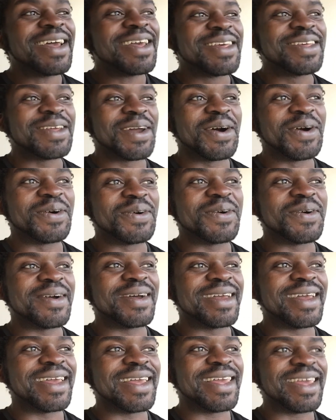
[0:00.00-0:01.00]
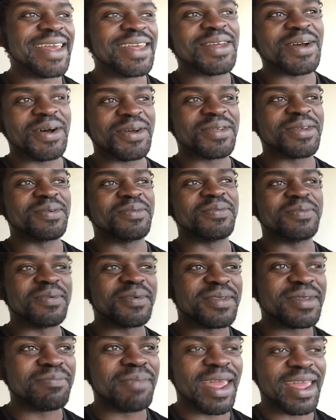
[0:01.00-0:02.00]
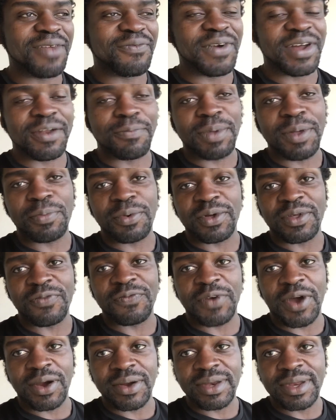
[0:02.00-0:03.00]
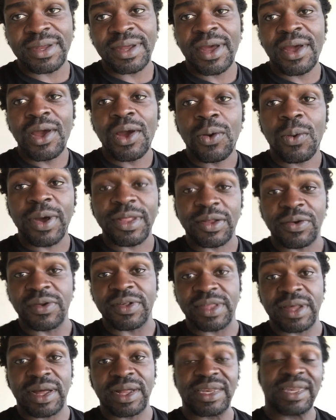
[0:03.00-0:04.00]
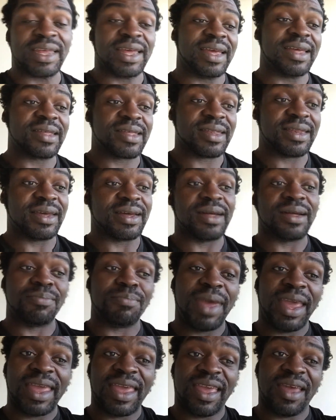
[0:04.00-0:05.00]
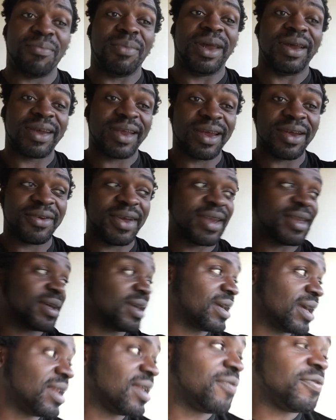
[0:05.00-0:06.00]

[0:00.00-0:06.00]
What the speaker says: So he's also making fun of people's vote when the result is still making America great again,